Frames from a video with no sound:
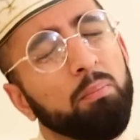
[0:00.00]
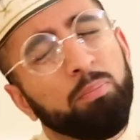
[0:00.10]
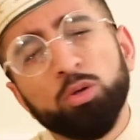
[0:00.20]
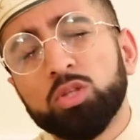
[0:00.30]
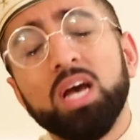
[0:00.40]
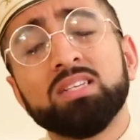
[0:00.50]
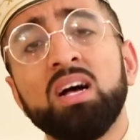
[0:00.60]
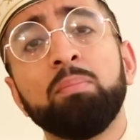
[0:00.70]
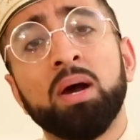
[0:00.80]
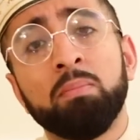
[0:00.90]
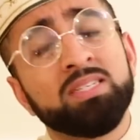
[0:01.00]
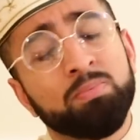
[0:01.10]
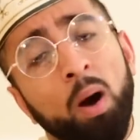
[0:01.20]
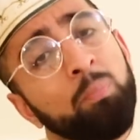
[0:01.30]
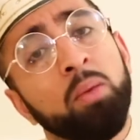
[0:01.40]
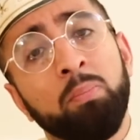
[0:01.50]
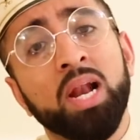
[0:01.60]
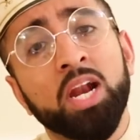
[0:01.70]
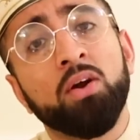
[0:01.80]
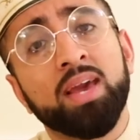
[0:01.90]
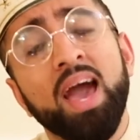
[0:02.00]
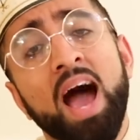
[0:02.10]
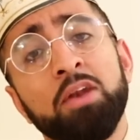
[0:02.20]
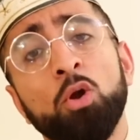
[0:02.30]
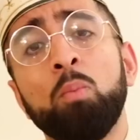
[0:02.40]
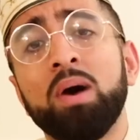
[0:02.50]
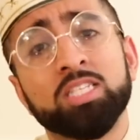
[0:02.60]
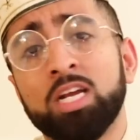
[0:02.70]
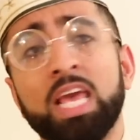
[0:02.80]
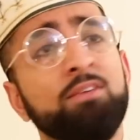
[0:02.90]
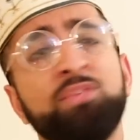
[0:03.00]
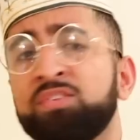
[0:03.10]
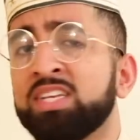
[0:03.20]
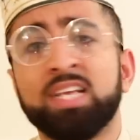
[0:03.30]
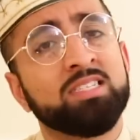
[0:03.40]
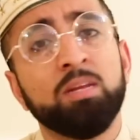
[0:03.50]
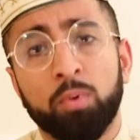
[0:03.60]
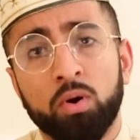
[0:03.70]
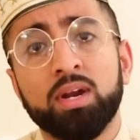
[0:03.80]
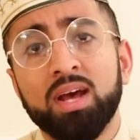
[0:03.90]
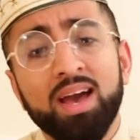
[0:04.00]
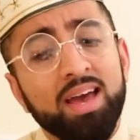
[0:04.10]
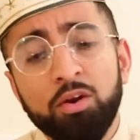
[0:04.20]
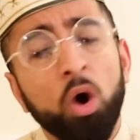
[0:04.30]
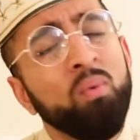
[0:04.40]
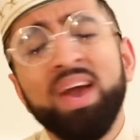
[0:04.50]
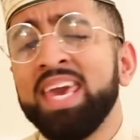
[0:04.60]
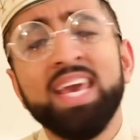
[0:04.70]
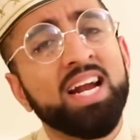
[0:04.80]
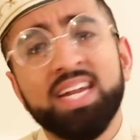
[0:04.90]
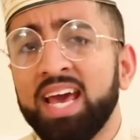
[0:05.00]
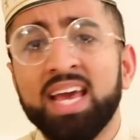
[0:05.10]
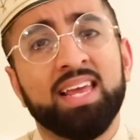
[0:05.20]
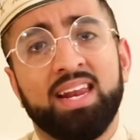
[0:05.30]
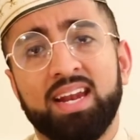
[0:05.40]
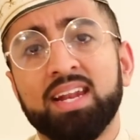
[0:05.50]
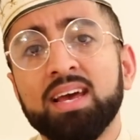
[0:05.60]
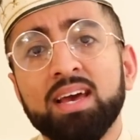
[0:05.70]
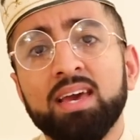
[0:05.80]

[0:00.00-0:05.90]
Bhutezna ban, Mr. Bob the Builder, okay? I know my son gave me 50, 60 pound. No way he get A grade.